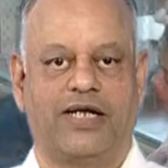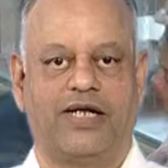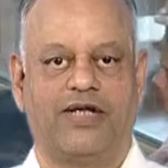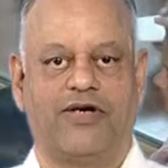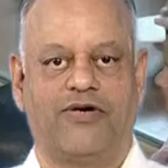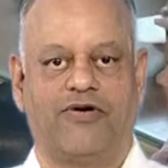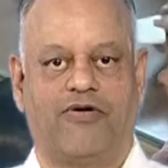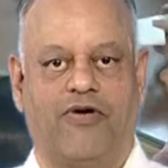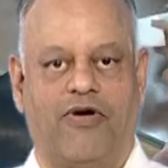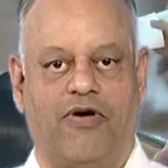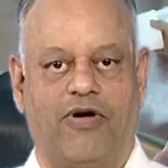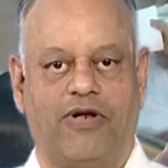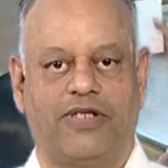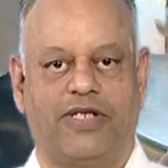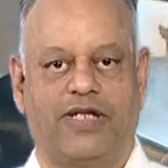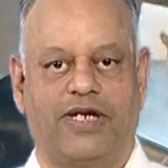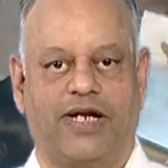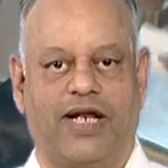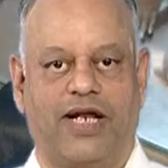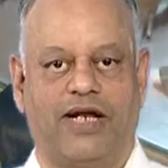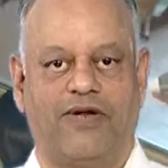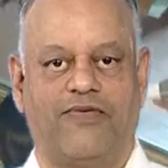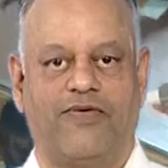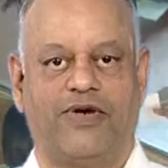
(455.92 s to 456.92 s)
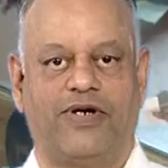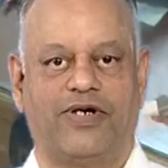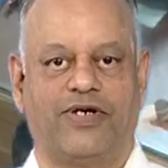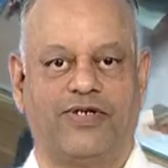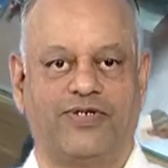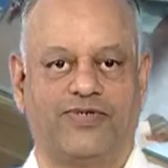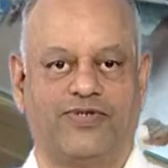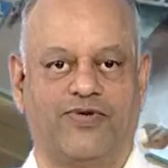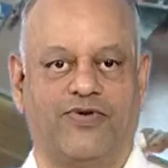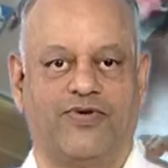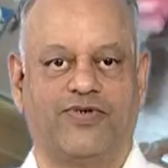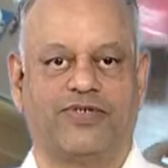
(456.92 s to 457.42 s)
you all the relevant
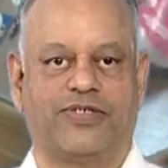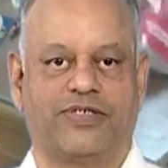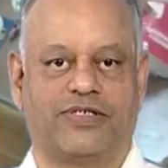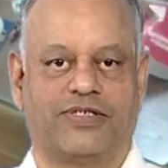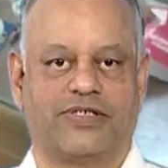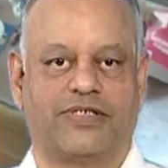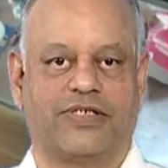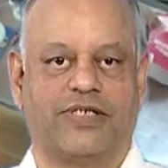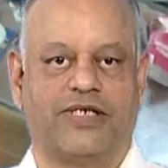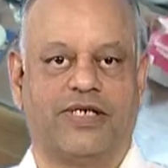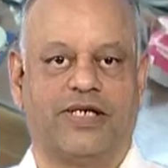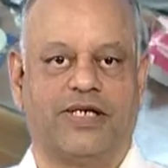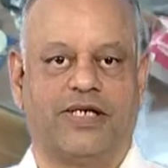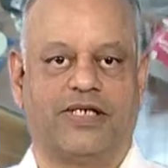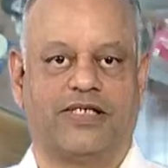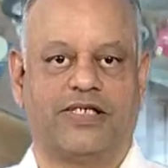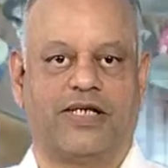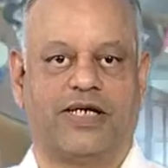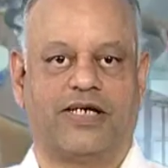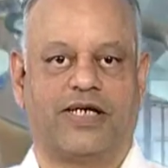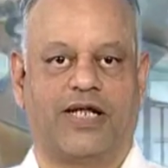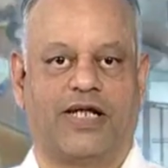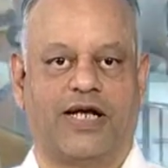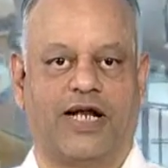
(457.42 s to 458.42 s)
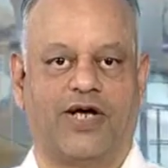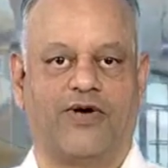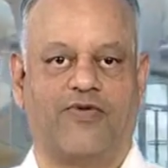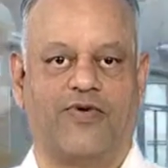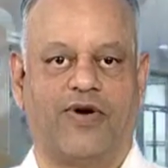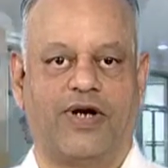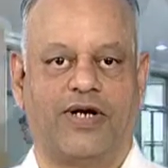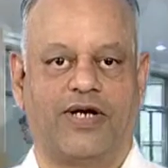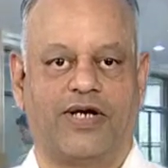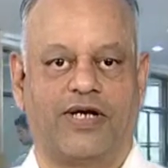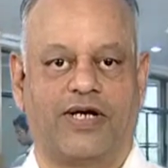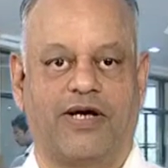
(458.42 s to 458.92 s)
resources that are
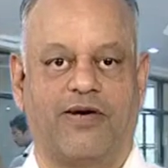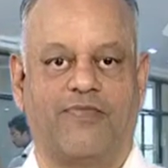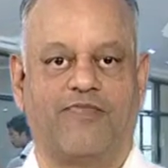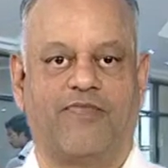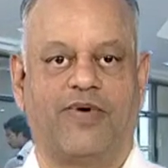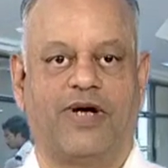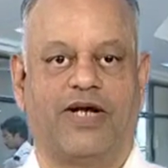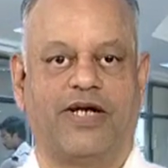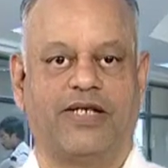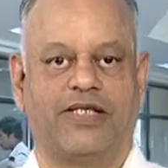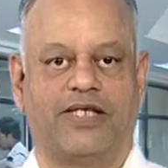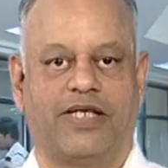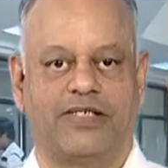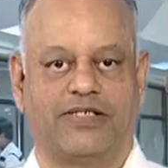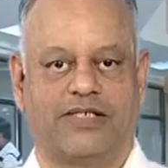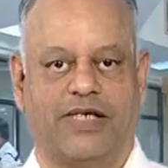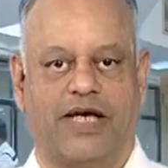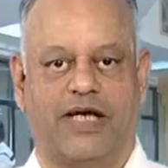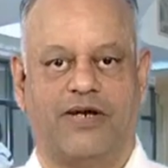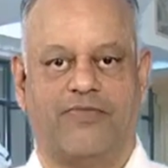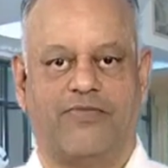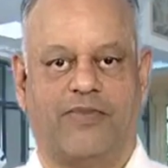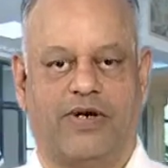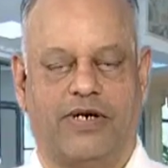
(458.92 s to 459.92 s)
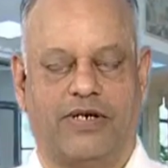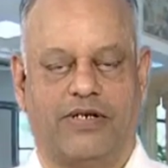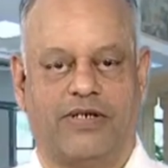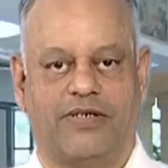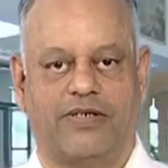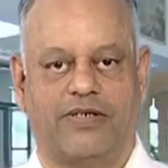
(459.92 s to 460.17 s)
required to complete the assignment.